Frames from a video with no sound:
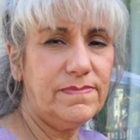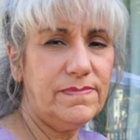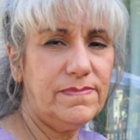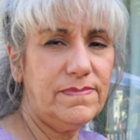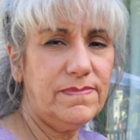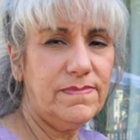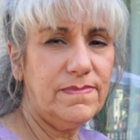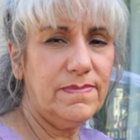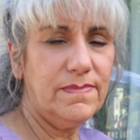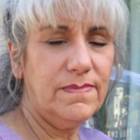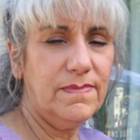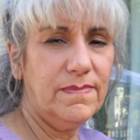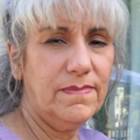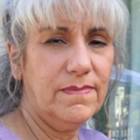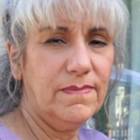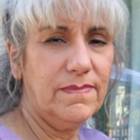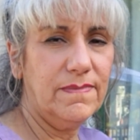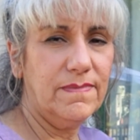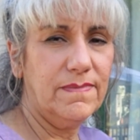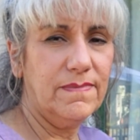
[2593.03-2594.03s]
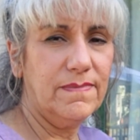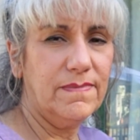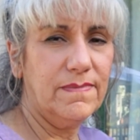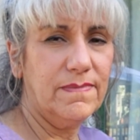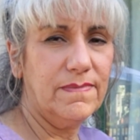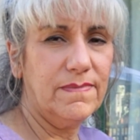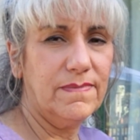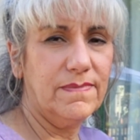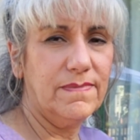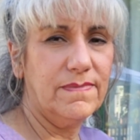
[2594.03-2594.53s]

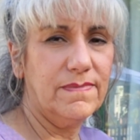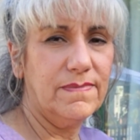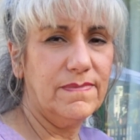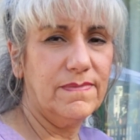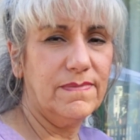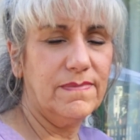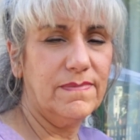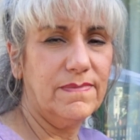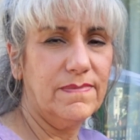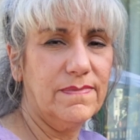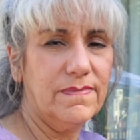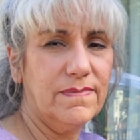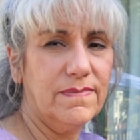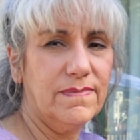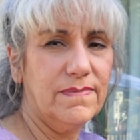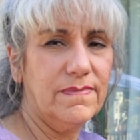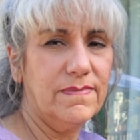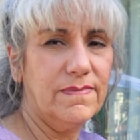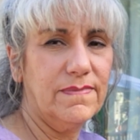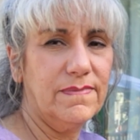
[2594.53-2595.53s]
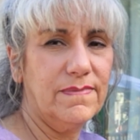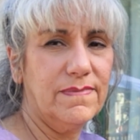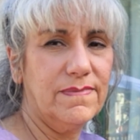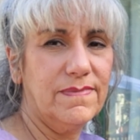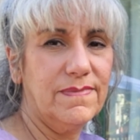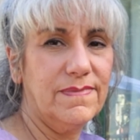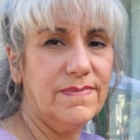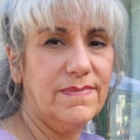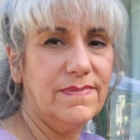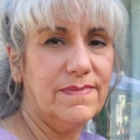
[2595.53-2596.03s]

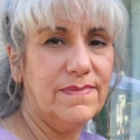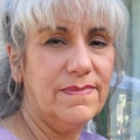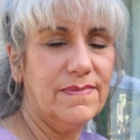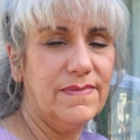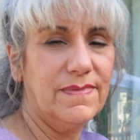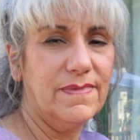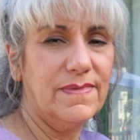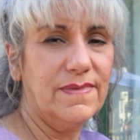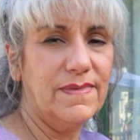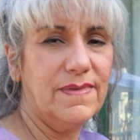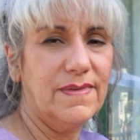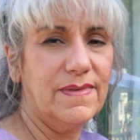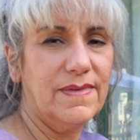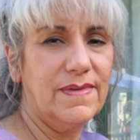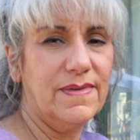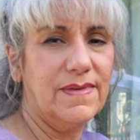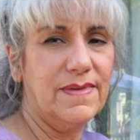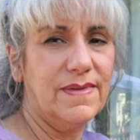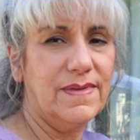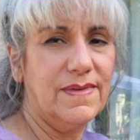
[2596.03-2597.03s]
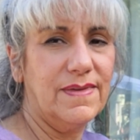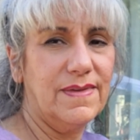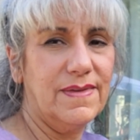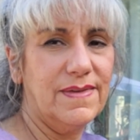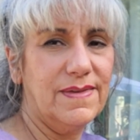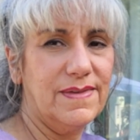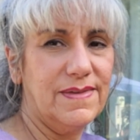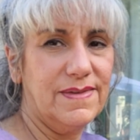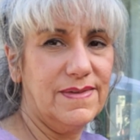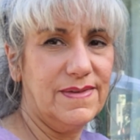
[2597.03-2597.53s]

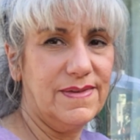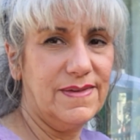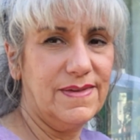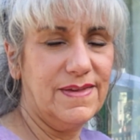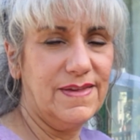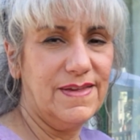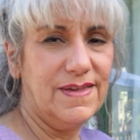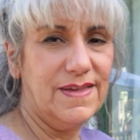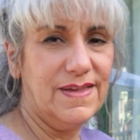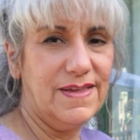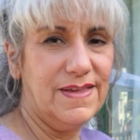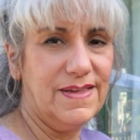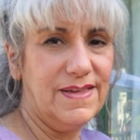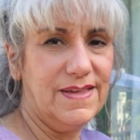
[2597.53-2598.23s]
(silent)